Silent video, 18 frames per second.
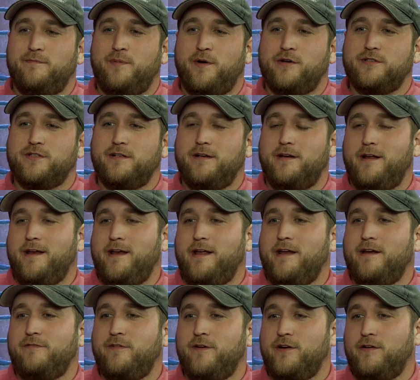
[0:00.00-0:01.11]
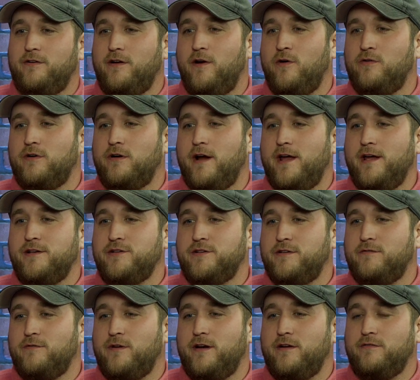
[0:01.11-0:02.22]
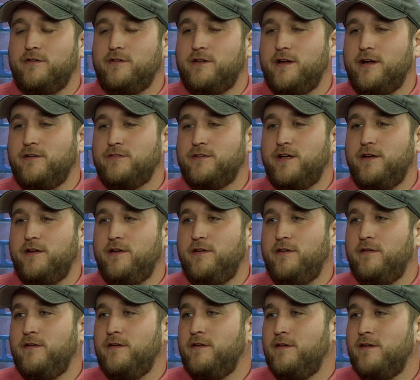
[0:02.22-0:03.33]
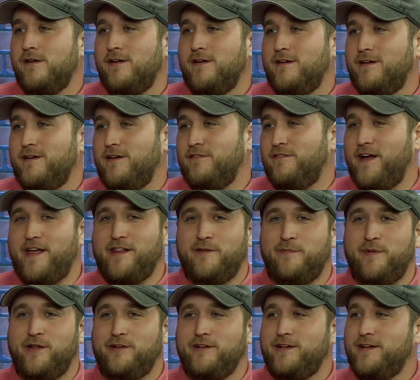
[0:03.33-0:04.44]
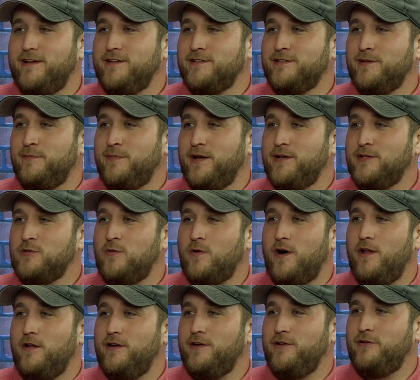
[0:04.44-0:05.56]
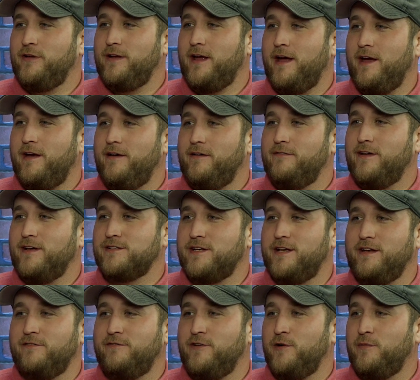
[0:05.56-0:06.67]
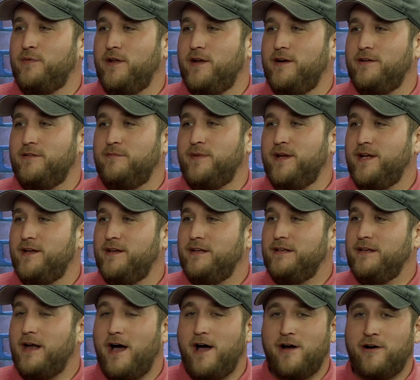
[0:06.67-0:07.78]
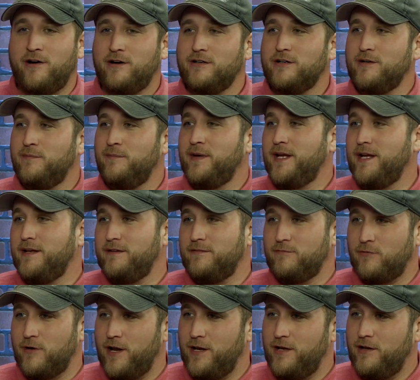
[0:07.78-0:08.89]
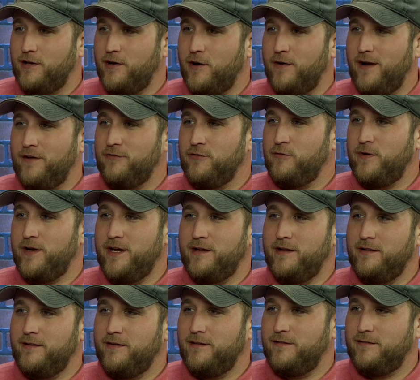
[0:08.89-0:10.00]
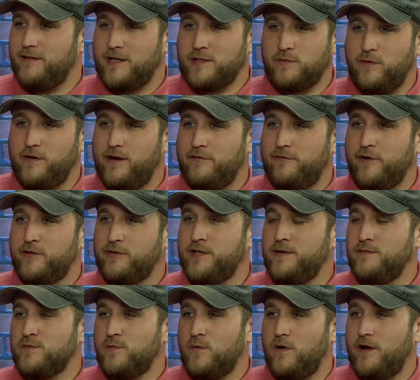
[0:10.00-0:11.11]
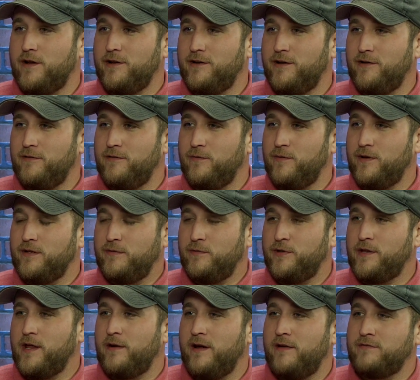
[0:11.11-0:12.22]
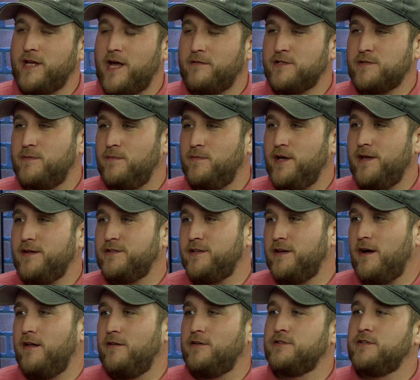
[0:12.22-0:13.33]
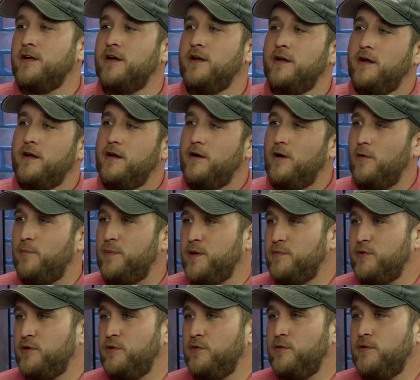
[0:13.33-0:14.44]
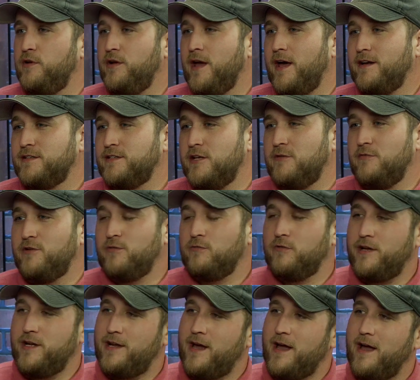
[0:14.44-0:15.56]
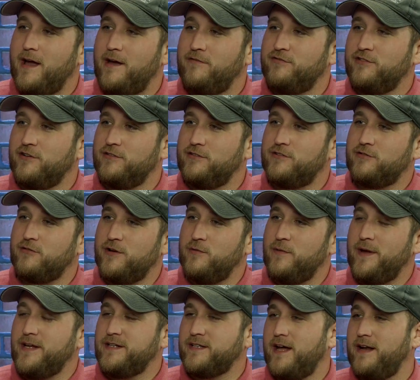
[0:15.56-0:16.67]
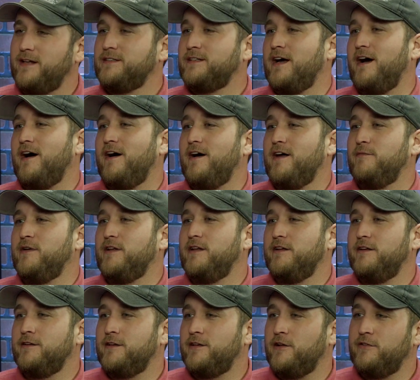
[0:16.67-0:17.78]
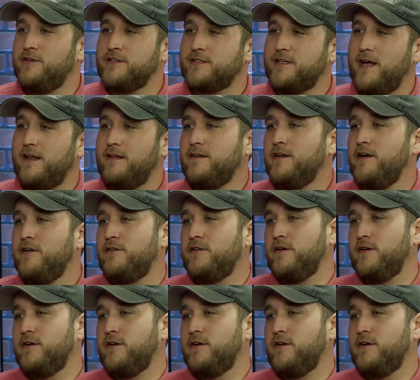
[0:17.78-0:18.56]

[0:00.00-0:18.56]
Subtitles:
person, any NFL owner, agent, whatever, they're going to tell you availability is the best quality you can have as an NFL player. Being not hurt and being ready to go every week, that's what NFL teams want. We don't have time to spend millions of dollars on people who you got to send them to rehab for 3 weeks at a time and this, that, and the other.